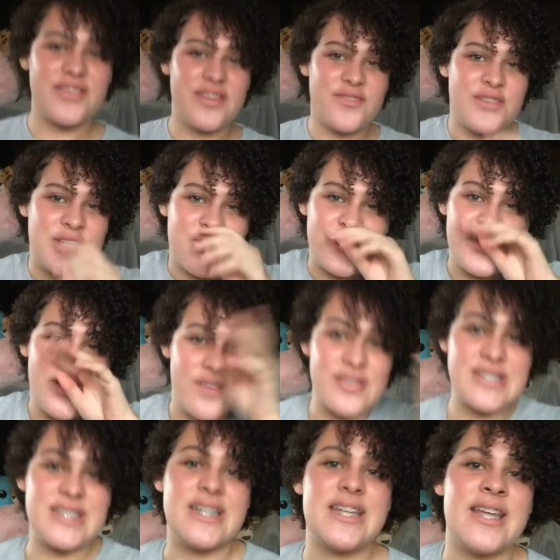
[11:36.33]
that video if you haven't
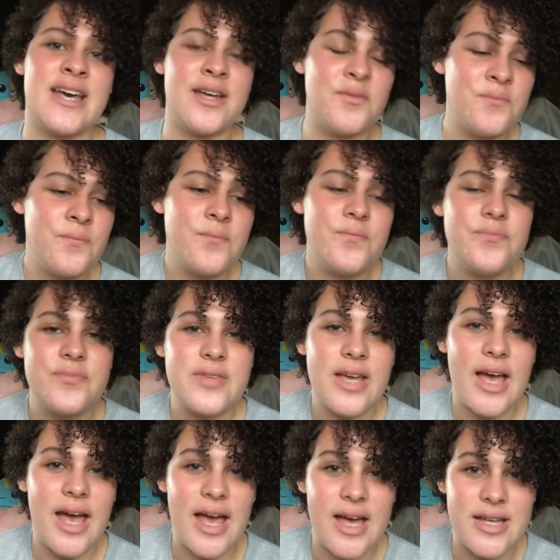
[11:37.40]
seen it yet.
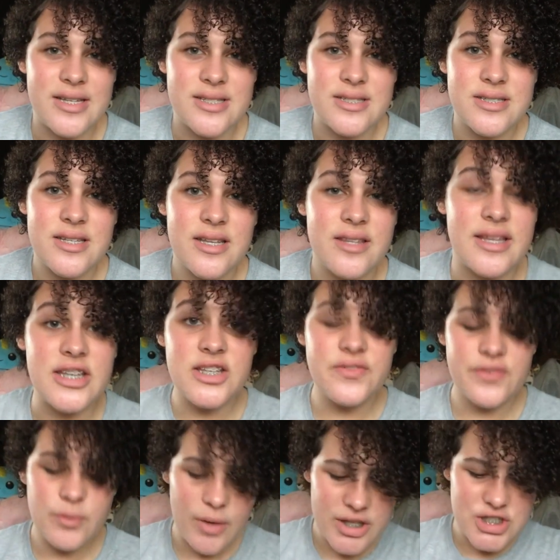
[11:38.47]
And thank you
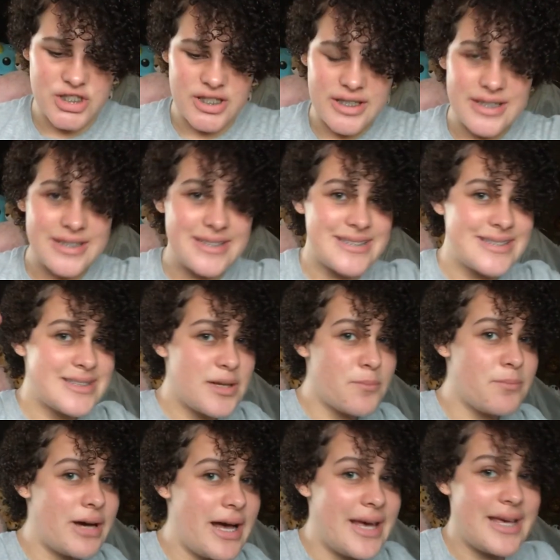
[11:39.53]
for watching.
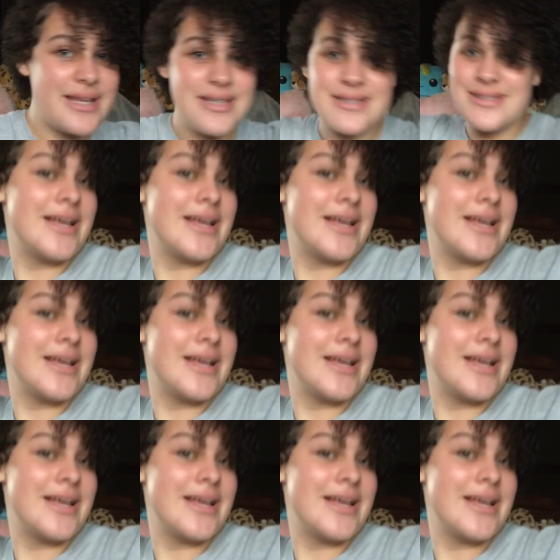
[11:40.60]
Bye.